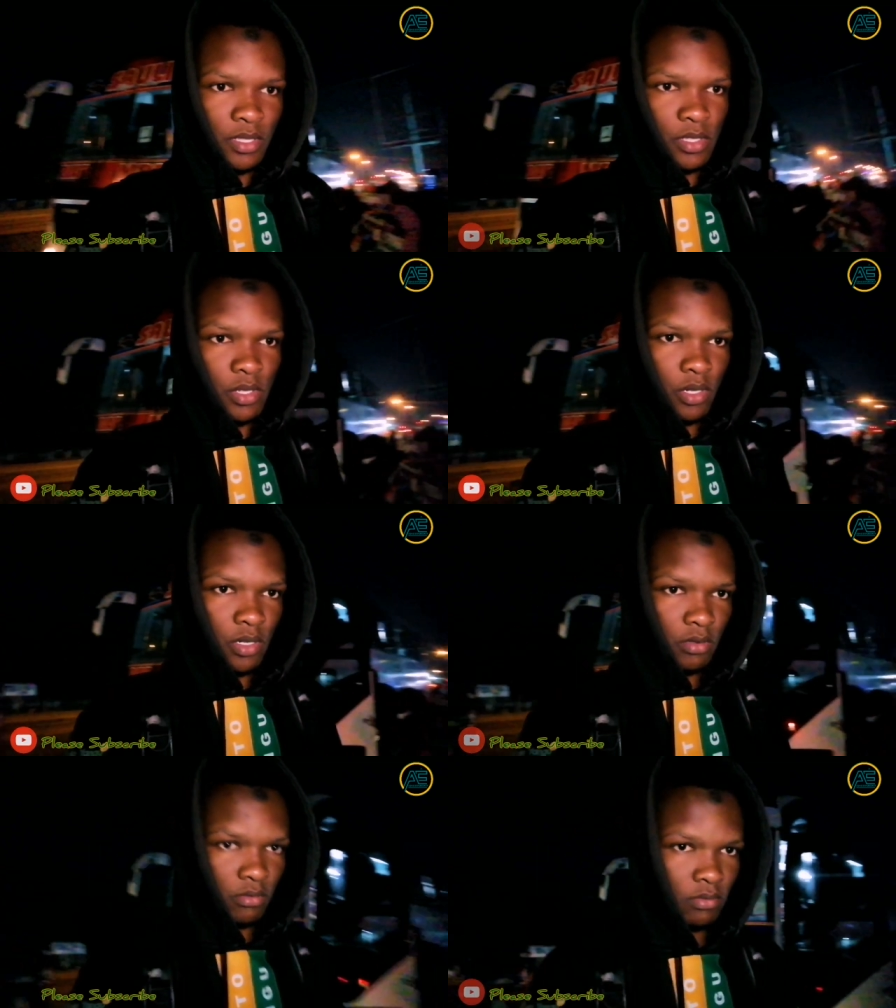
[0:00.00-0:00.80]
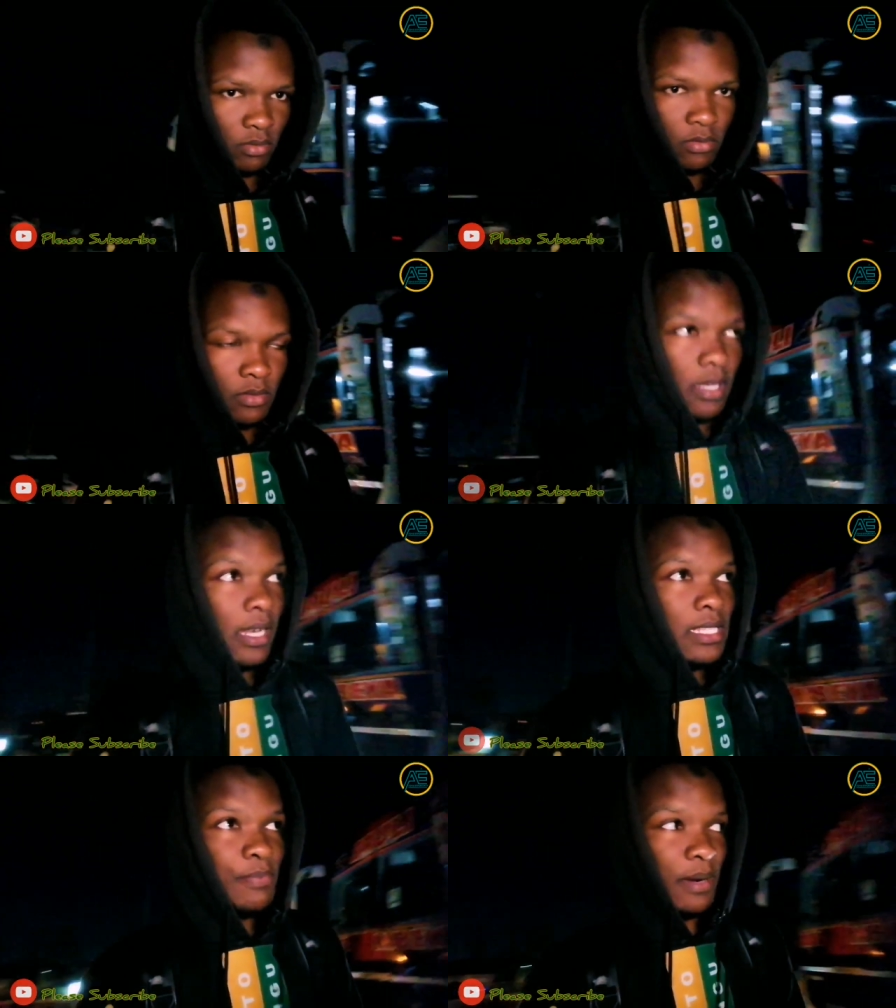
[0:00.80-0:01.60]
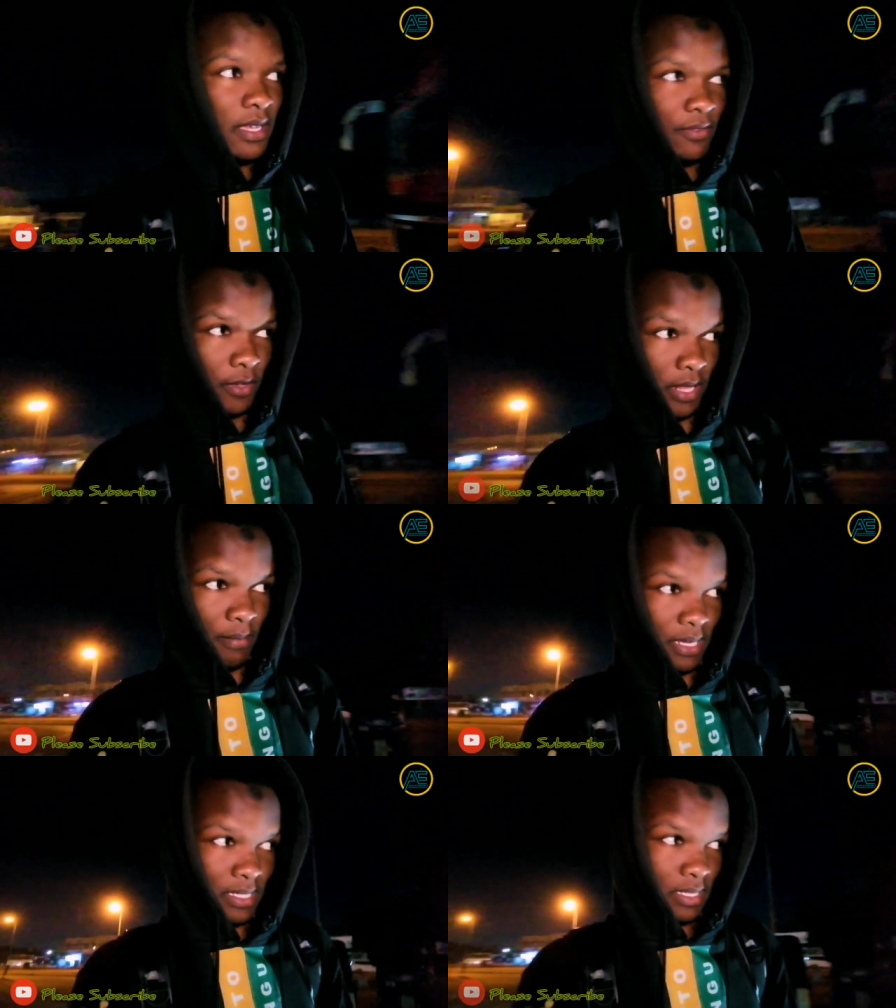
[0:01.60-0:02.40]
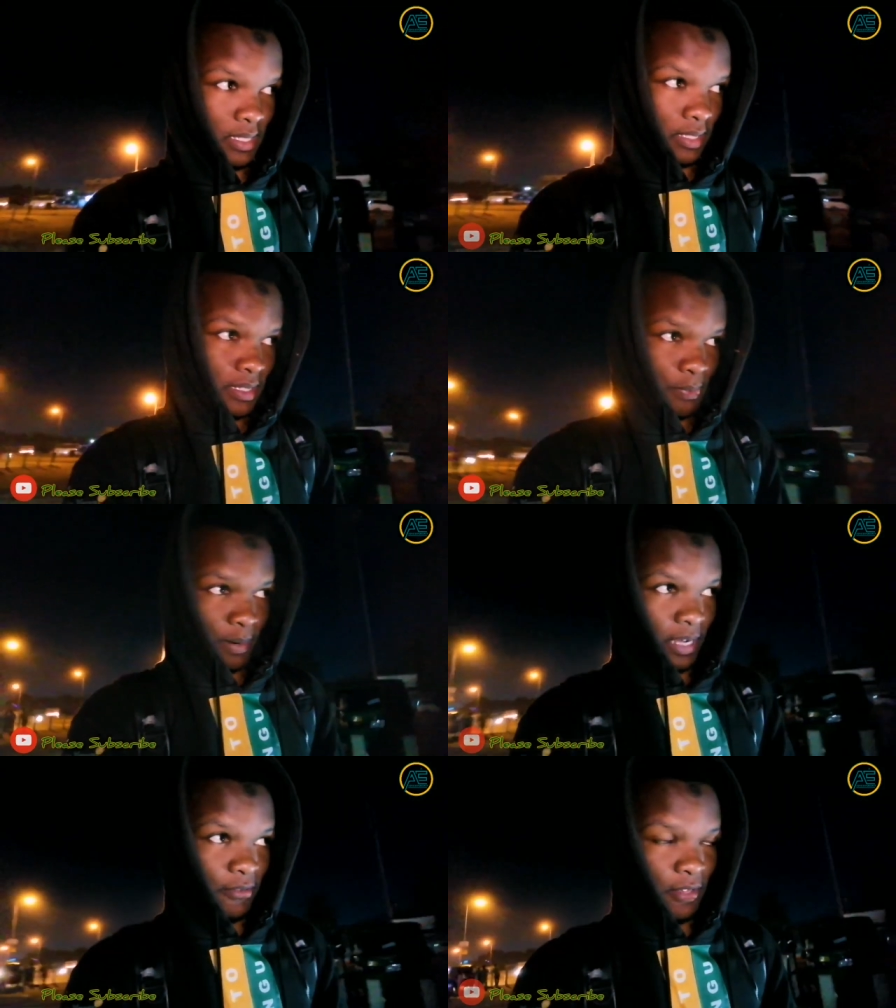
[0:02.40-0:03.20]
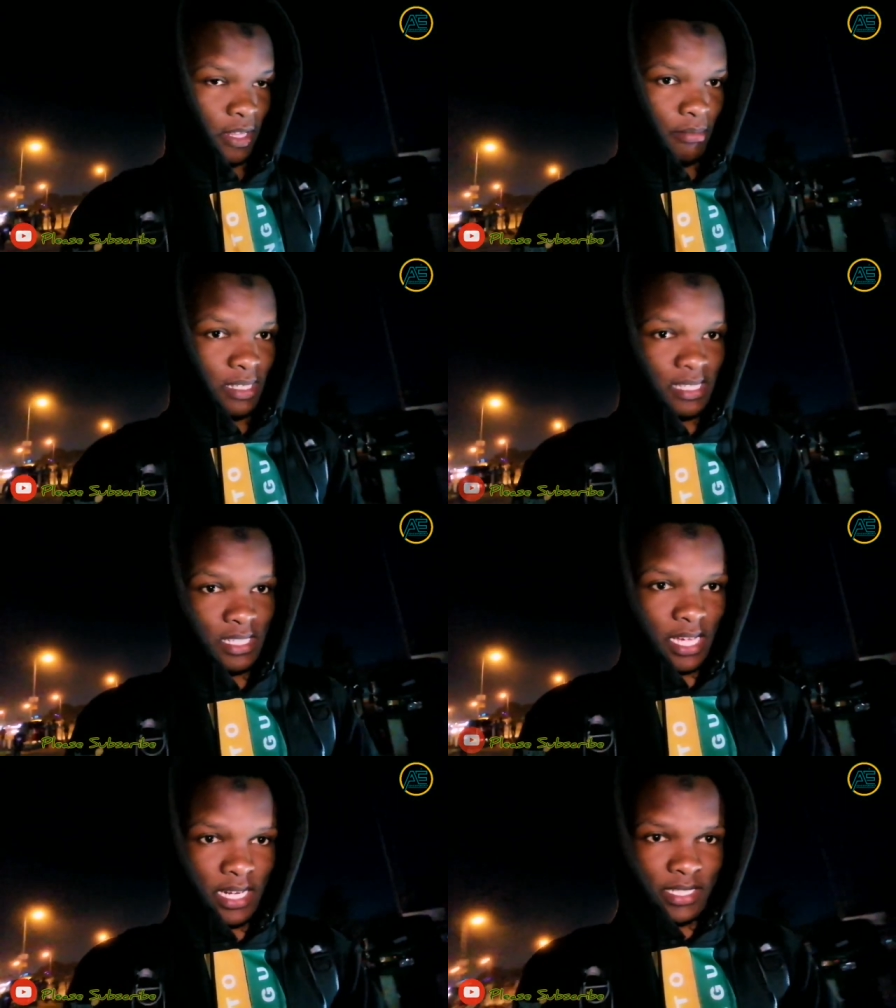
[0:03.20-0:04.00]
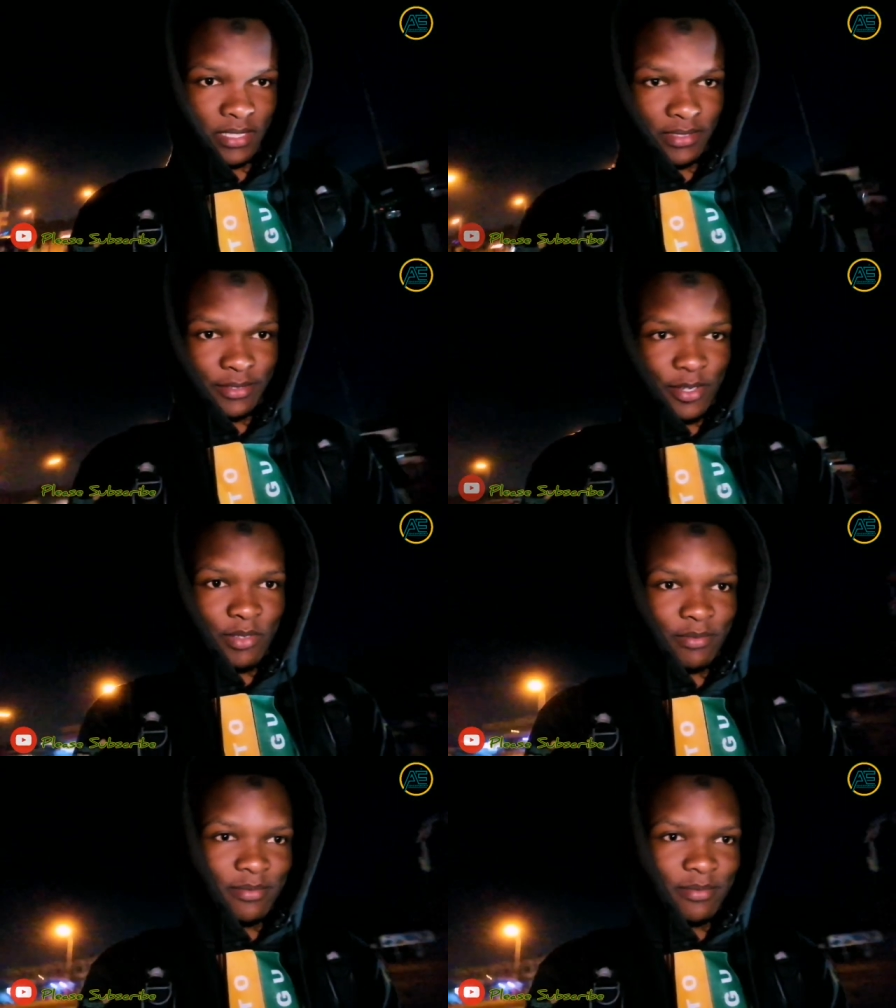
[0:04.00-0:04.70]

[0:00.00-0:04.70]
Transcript: So let's pray for the best. Let's pray for the best journey, you know.